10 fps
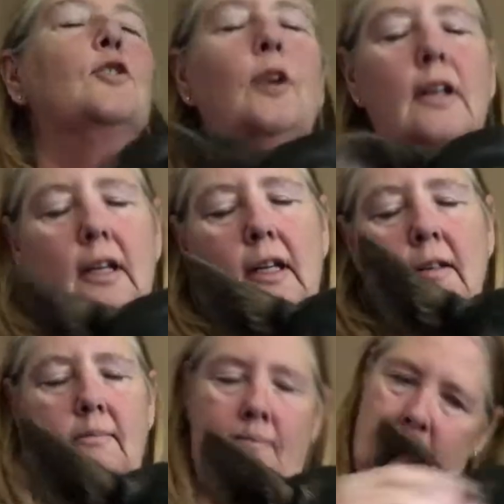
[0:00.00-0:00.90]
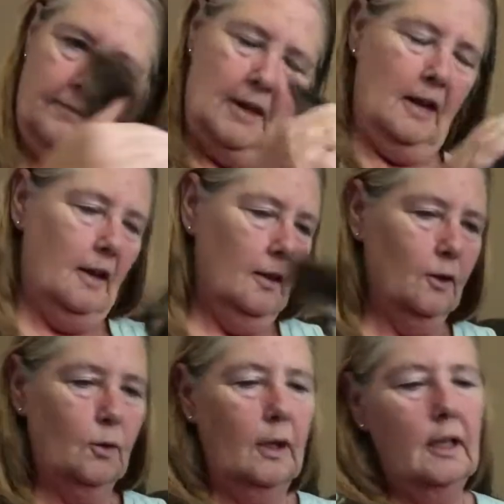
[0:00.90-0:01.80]
Trinity.
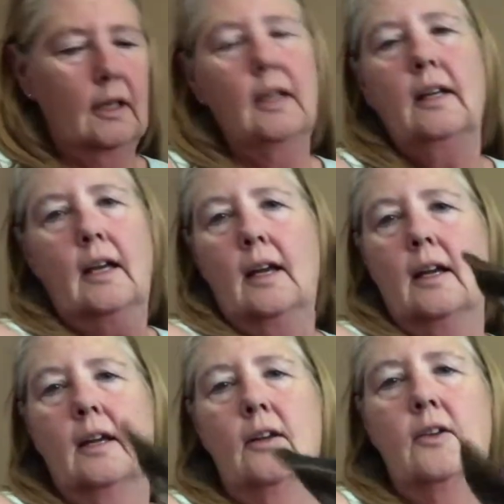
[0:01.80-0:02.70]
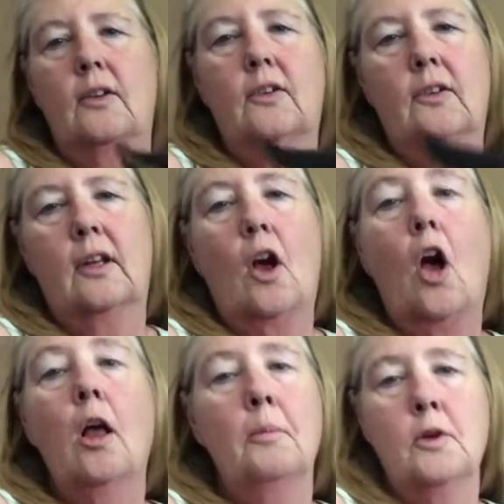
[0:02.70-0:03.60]
Trinity is an
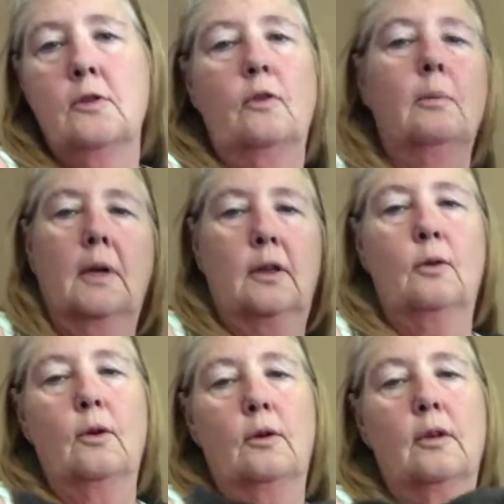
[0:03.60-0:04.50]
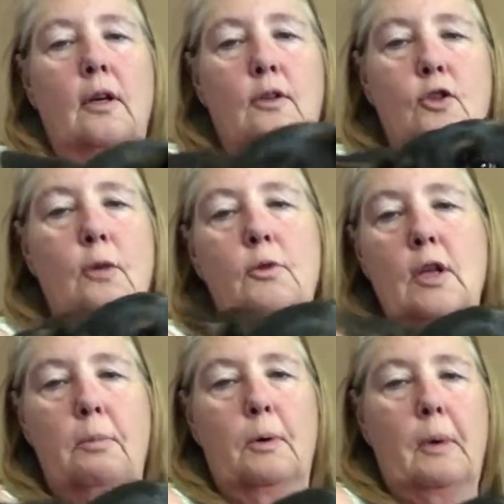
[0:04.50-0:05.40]
almost 4-month-old German
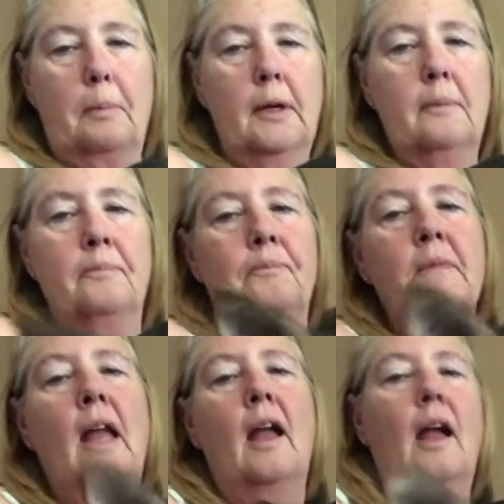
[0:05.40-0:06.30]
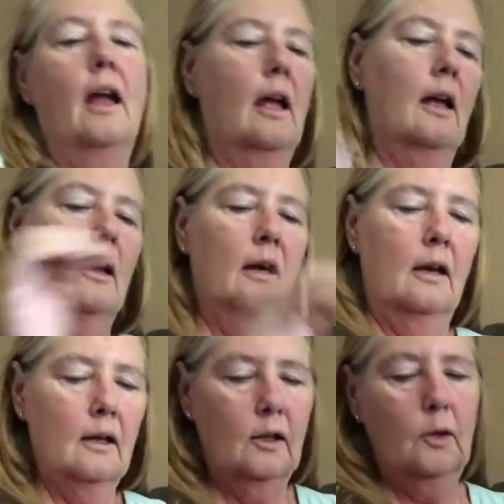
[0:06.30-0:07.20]
Shepherd puppy,
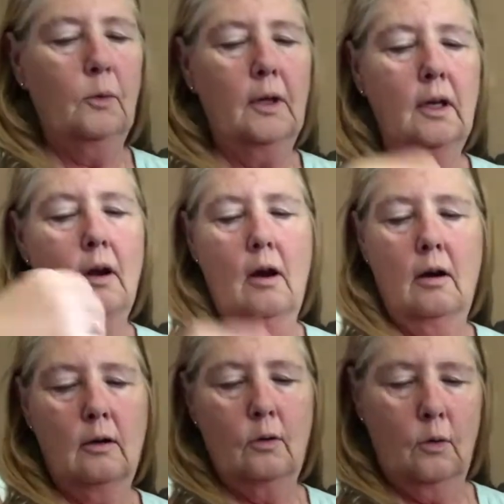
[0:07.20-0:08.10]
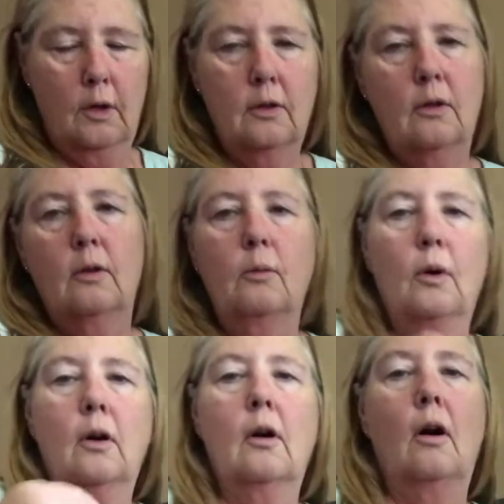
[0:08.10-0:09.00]
and we are going to
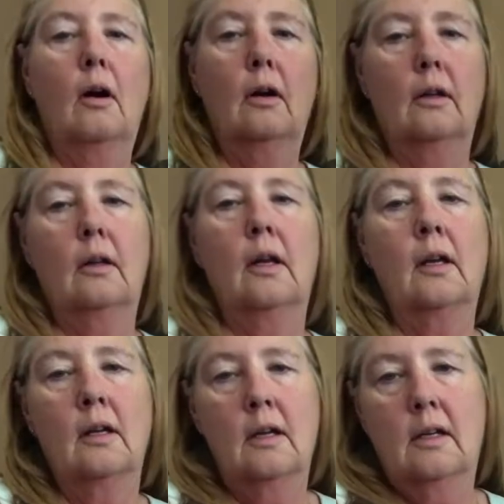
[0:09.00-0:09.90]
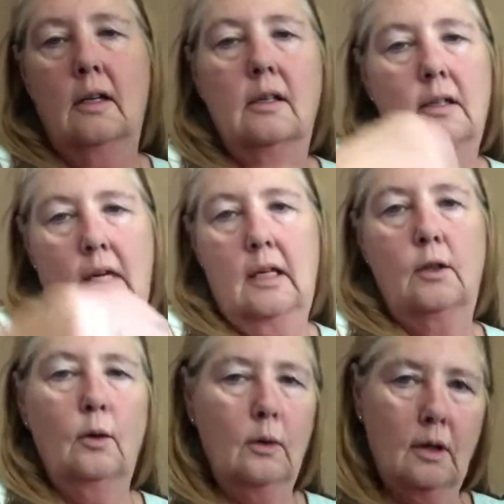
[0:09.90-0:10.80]
work on cutting
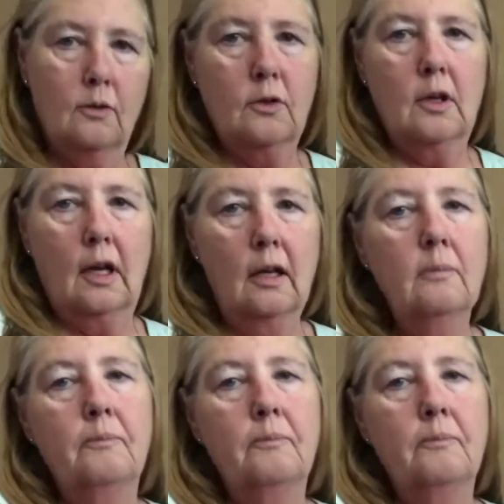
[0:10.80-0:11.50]
toenails today.